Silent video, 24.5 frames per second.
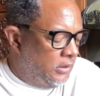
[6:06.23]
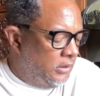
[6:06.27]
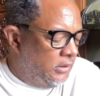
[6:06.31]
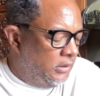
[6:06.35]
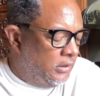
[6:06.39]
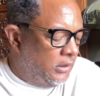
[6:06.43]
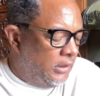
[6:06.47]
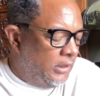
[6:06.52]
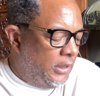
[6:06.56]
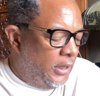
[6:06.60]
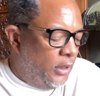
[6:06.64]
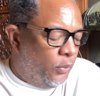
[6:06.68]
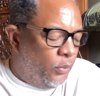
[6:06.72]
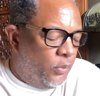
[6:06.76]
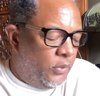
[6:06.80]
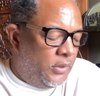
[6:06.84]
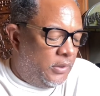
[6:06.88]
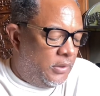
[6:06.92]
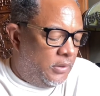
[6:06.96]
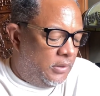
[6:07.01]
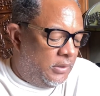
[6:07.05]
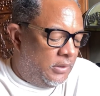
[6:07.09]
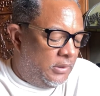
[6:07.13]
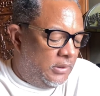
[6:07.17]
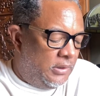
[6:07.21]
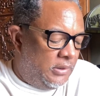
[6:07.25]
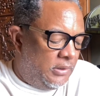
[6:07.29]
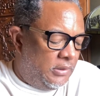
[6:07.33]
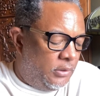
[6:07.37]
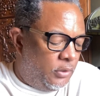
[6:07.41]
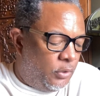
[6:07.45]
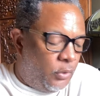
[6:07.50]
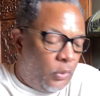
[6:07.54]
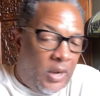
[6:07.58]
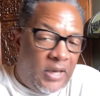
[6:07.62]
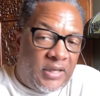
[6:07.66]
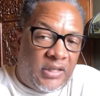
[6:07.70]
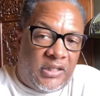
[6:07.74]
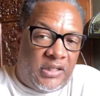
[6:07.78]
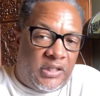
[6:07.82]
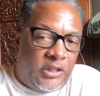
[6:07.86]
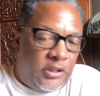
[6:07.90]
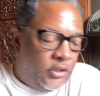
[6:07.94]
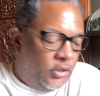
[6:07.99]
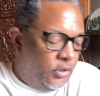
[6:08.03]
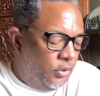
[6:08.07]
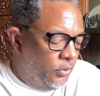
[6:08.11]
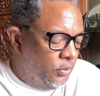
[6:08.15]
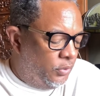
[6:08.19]
delinquent credit
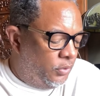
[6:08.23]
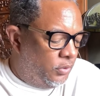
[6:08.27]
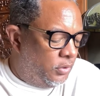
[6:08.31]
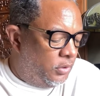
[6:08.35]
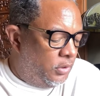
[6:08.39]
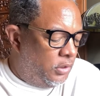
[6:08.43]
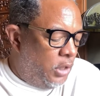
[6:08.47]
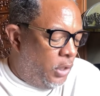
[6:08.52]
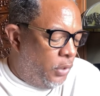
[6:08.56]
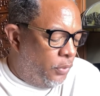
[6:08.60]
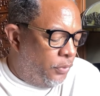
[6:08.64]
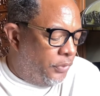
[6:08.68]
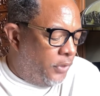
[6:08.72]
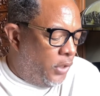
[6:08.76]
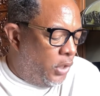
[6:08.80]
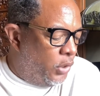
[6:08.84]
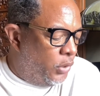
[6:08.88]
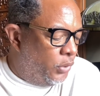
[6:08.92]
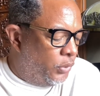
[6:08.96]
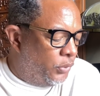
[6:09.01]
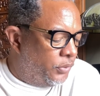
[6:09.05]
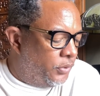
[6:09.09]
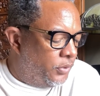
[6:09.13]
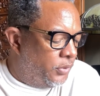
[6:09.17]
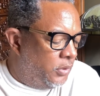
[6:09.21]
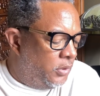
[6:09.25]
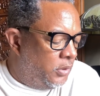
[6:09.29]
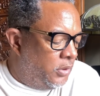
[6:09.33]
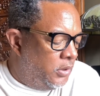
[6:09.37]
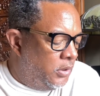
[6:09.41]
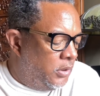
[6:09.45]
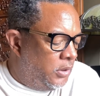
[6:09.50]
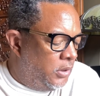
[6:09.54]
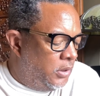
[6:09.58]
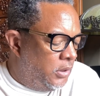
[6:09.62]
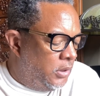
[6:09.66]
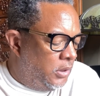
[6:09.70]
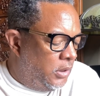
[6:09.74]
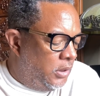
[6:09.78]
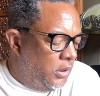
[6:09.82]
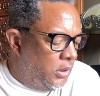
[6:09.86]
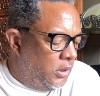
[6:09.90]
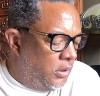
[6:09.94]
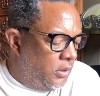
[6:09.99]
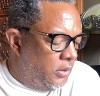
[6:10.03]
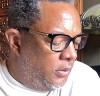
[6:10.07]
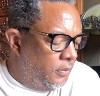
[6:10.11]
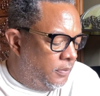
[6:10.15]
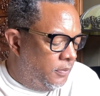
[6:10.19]
issues, note those.
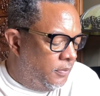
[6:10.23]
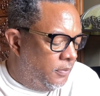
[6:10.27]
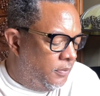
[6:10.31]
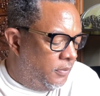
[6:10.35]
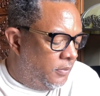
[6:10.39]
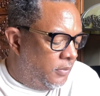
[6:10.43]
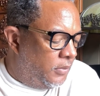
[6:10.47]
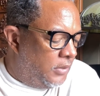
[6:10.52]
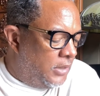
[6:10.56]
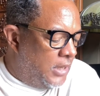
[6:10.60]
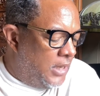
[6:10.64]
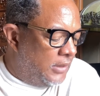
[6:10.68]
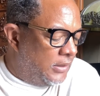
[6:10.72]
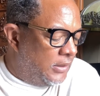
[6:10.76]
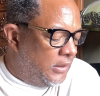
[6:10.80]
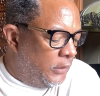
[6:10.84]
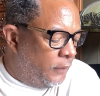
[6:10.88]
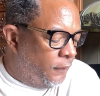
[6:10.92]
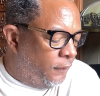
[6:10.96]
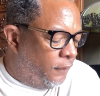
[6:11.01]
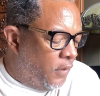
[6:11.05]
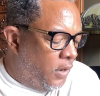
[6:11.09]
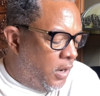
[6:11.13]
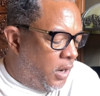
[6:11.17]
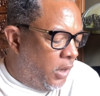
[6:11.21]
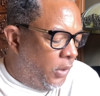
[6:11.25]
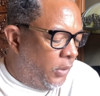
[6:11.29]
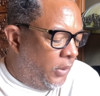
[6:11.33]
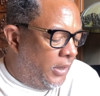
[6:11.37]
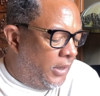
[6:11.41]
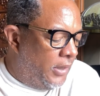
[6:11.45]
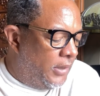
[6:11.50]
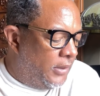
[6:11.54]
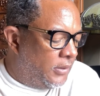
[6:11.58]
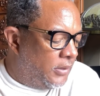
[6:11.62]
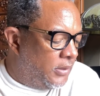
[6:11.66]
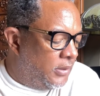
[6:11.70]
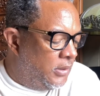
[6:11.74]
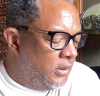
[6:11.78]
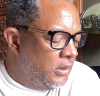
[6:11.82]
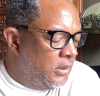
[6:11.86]
That's as far as